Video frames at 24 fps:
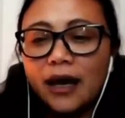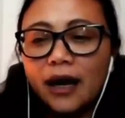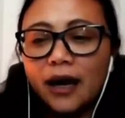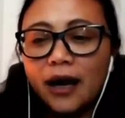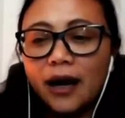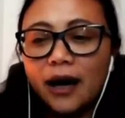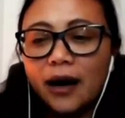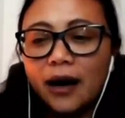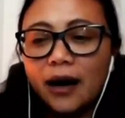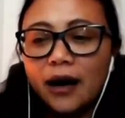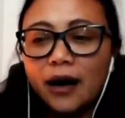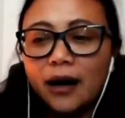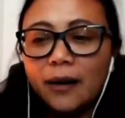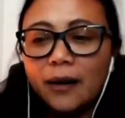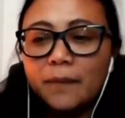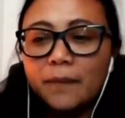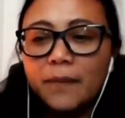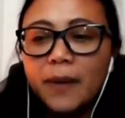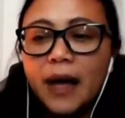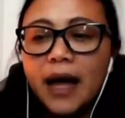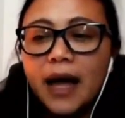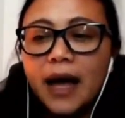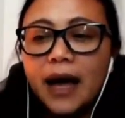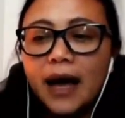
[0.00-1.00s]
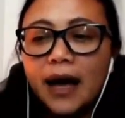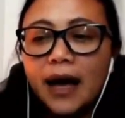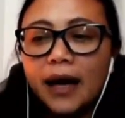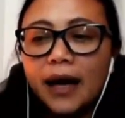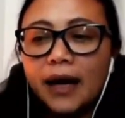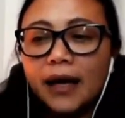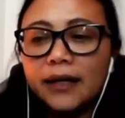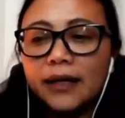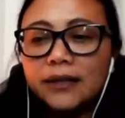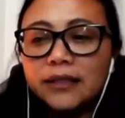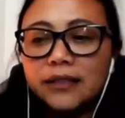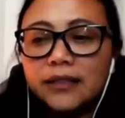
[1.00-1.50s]
and
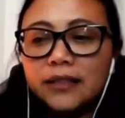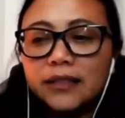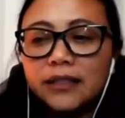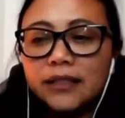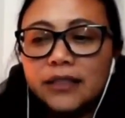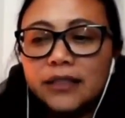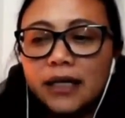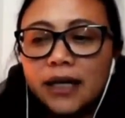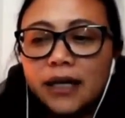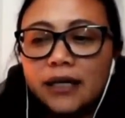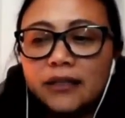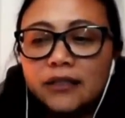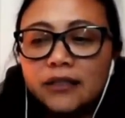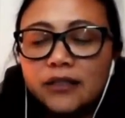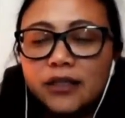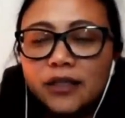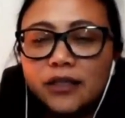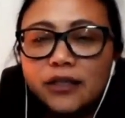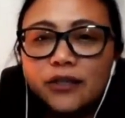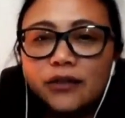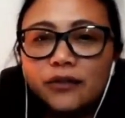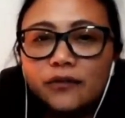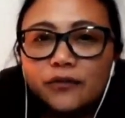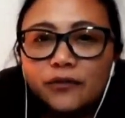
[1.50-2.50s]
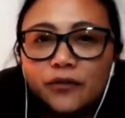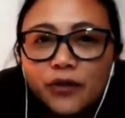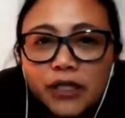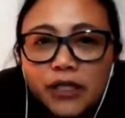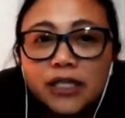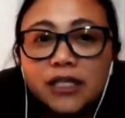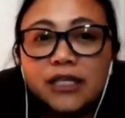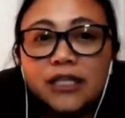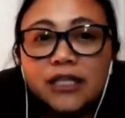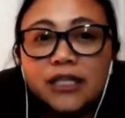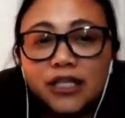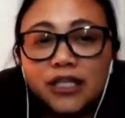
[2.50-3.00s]
you've
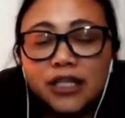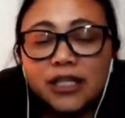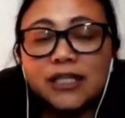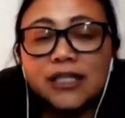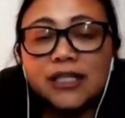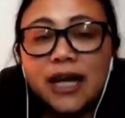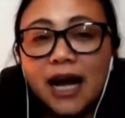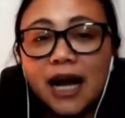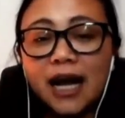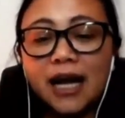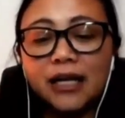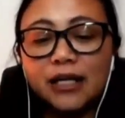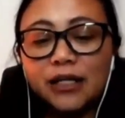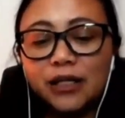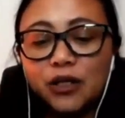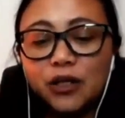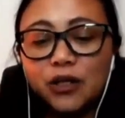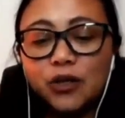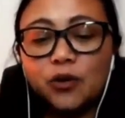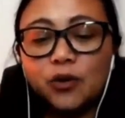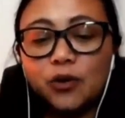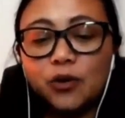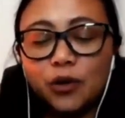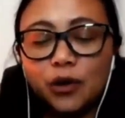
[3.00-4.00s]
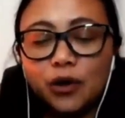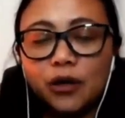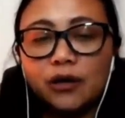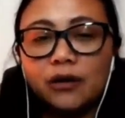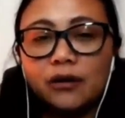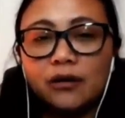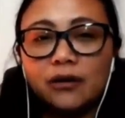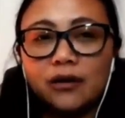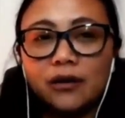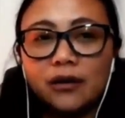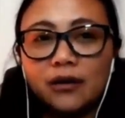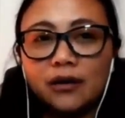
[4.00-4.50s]
recently just had your
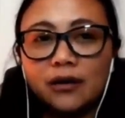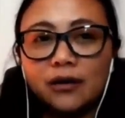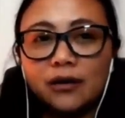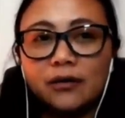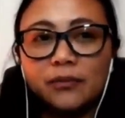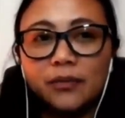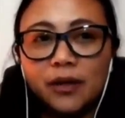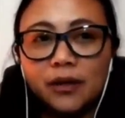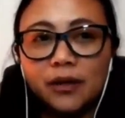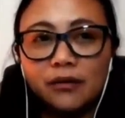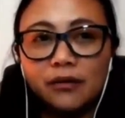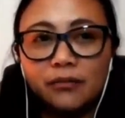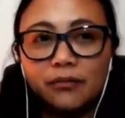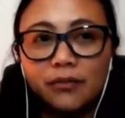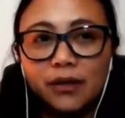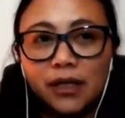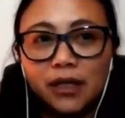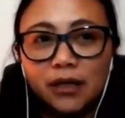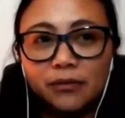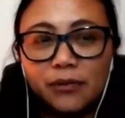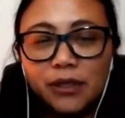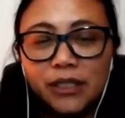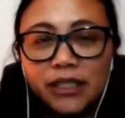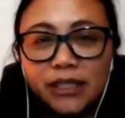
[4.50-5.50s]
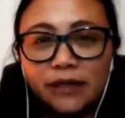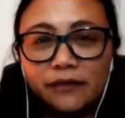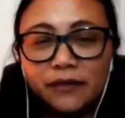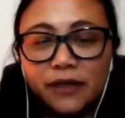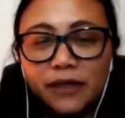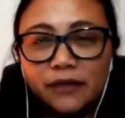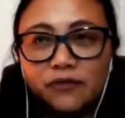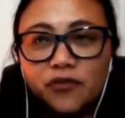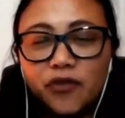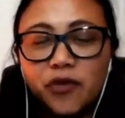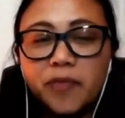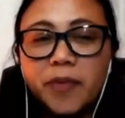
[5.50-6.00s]
indefinite
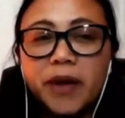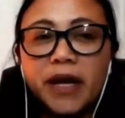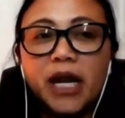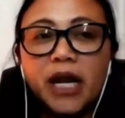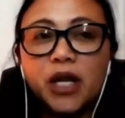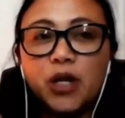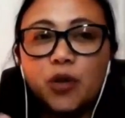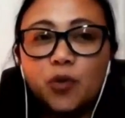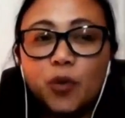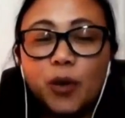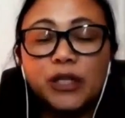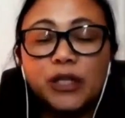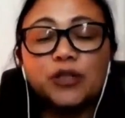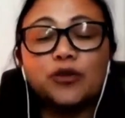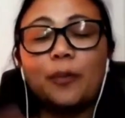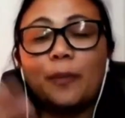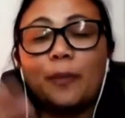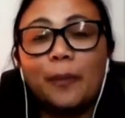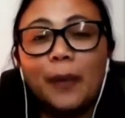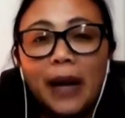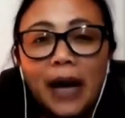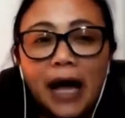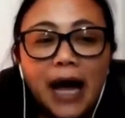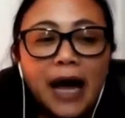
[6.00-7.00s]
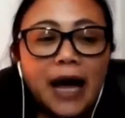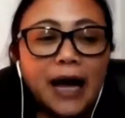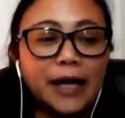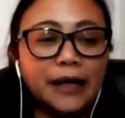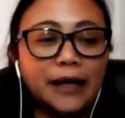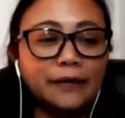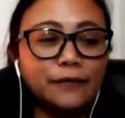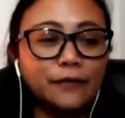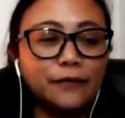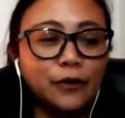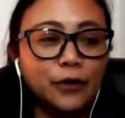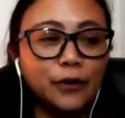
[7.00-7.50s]
leave to remain, and you want to
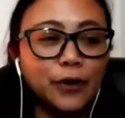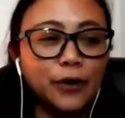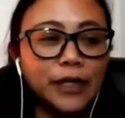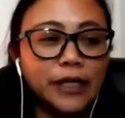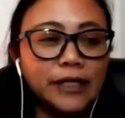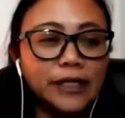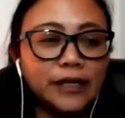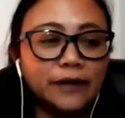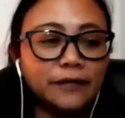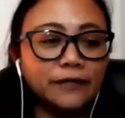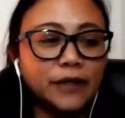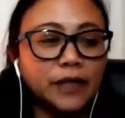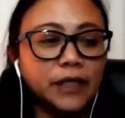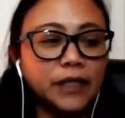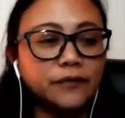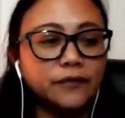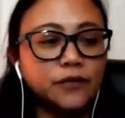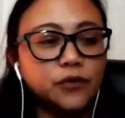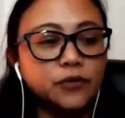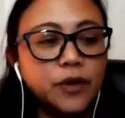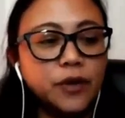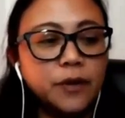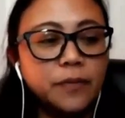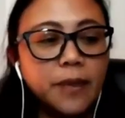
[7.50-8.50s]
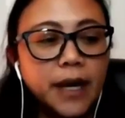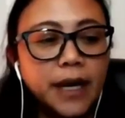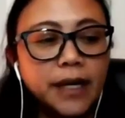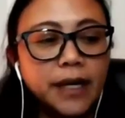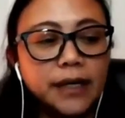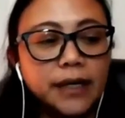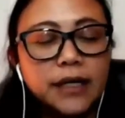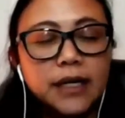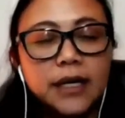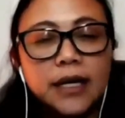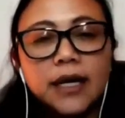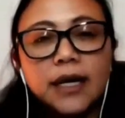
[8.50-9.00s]
apply for indefinite leave to
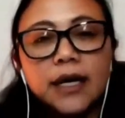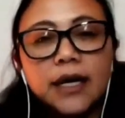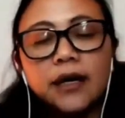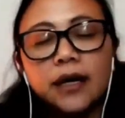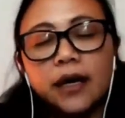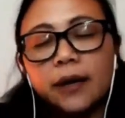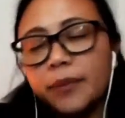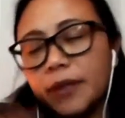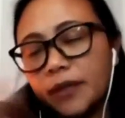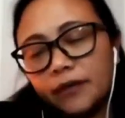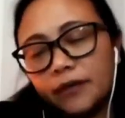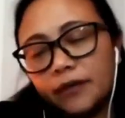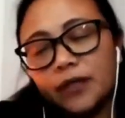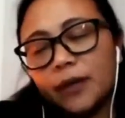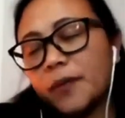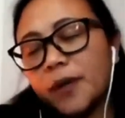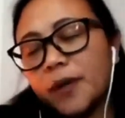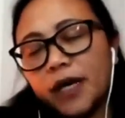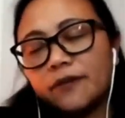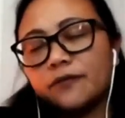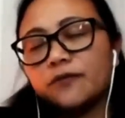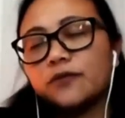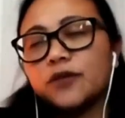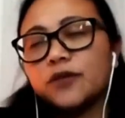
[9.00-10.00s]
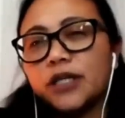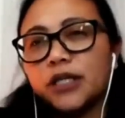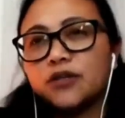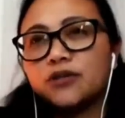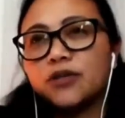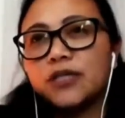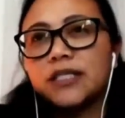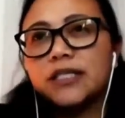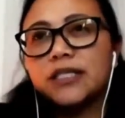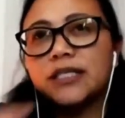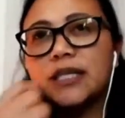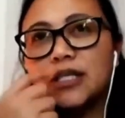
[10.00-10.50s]
remain, I mean apply for
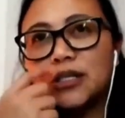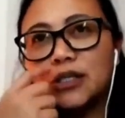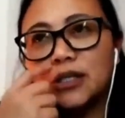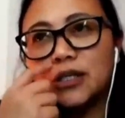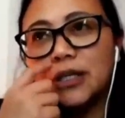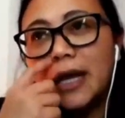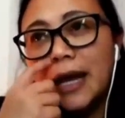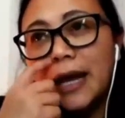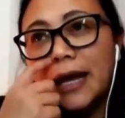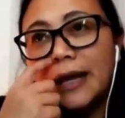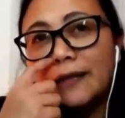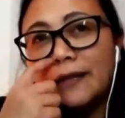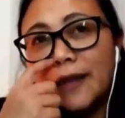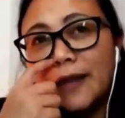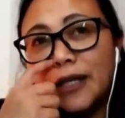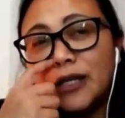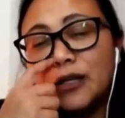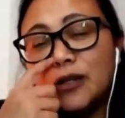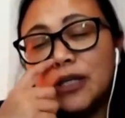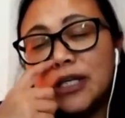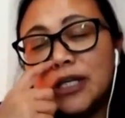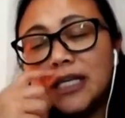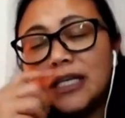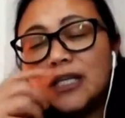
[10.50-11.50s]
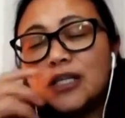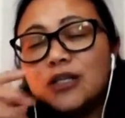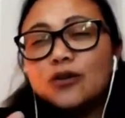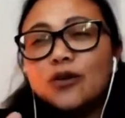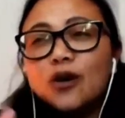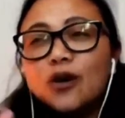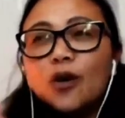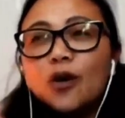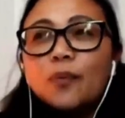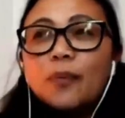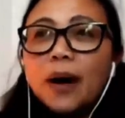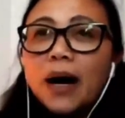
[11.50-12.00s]
naturalization, then you need to
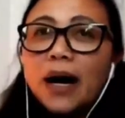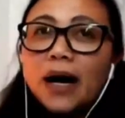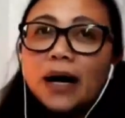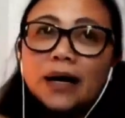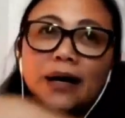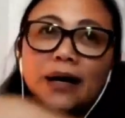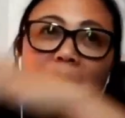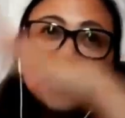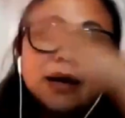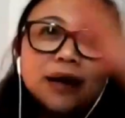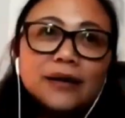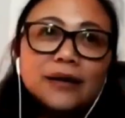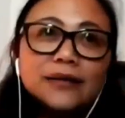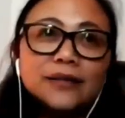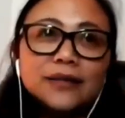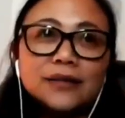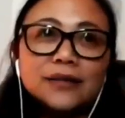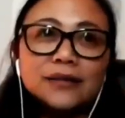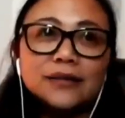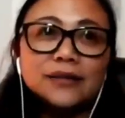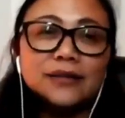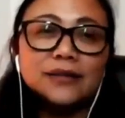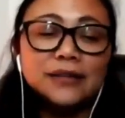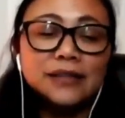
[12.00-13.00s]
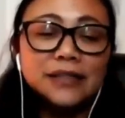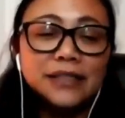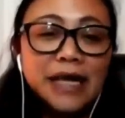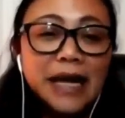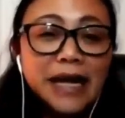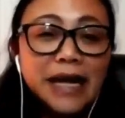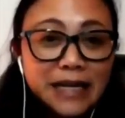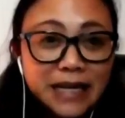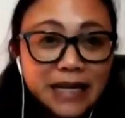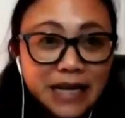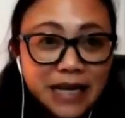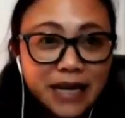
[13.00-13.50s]
go back
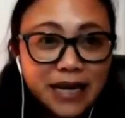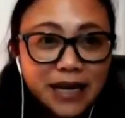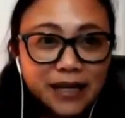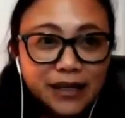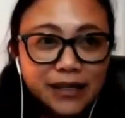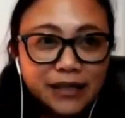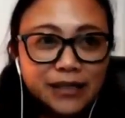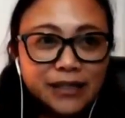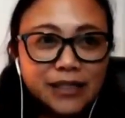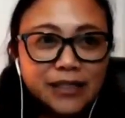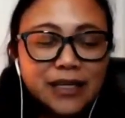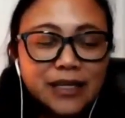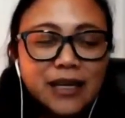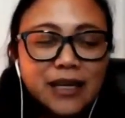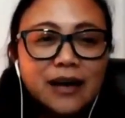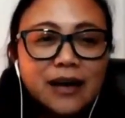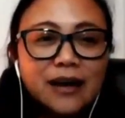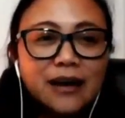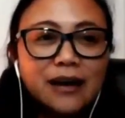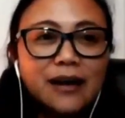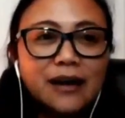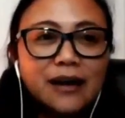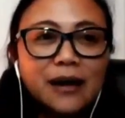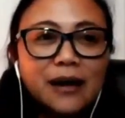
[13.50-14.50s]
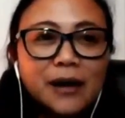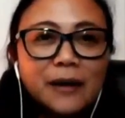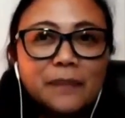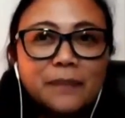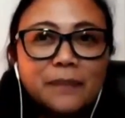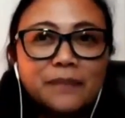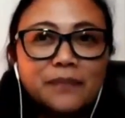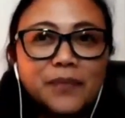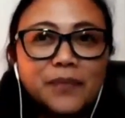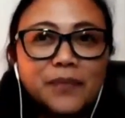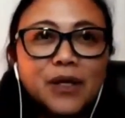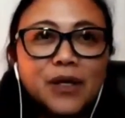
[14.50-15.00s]
10 years
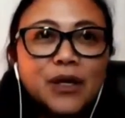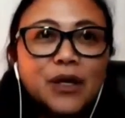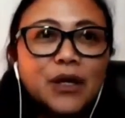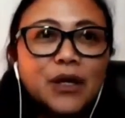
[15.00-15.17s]
and